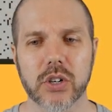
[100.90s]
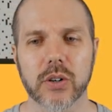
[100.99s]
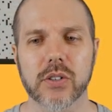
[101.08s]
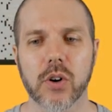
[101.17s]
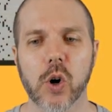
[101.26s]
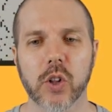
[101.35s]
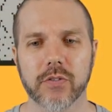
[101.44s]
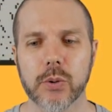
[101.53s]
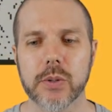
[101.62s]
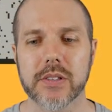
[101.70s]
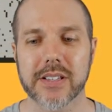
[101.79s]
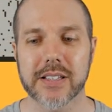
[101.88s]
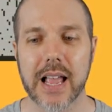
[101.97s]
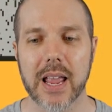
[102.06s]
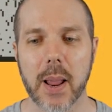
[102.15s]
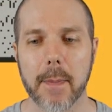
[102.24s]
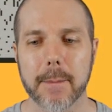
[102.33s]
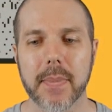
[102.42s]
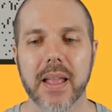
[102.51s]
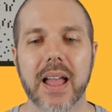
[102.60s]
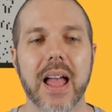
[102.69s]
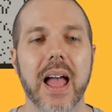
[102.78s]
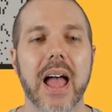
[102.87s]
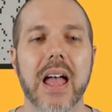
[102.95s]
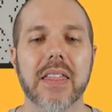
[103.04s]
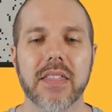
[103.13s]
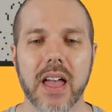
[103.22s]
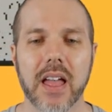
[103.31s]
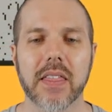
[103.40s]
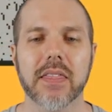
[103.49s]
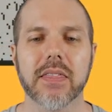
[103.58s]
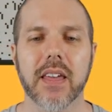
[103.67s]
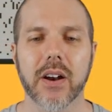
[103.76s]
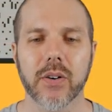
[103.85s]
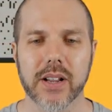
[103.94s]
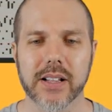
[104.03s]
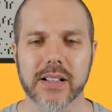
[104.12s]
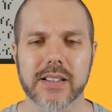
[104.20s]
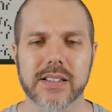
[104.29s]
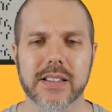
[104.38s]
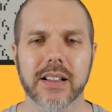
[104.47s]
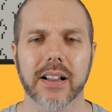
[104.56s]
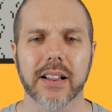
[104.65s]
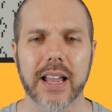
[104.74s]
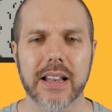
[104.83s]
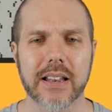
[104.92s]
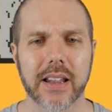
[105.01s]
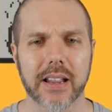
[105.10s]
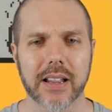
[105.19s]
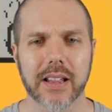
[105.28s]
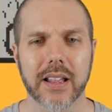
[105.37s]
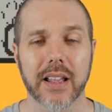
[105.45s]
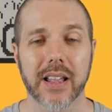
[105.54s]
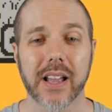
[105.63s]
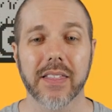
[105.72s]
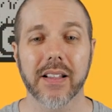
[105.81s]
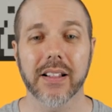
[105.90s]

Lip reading: turns all the foods the same, and then there is the lightning. And the